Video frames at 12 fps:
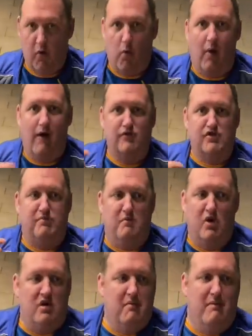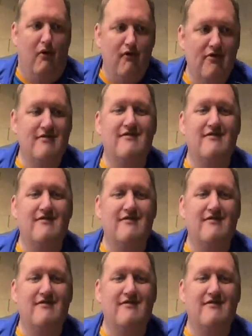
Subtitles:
Why have I just put more in my mouth?